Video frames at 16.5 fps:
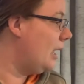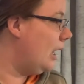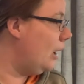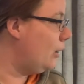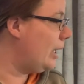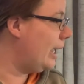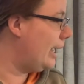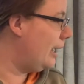
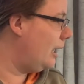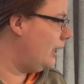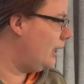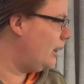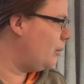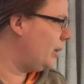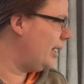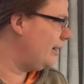Okay,
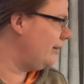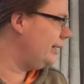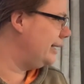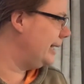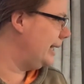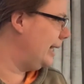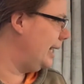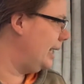what
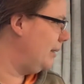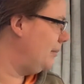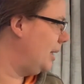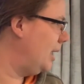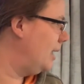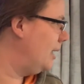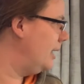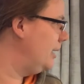else am
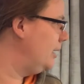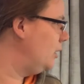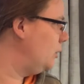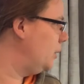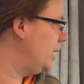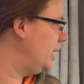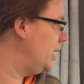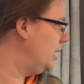I
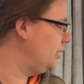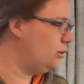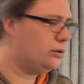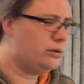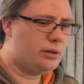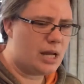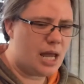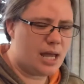doing
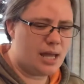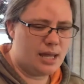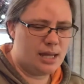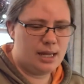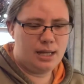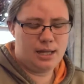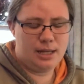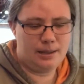
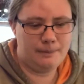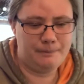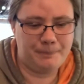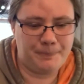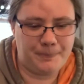today?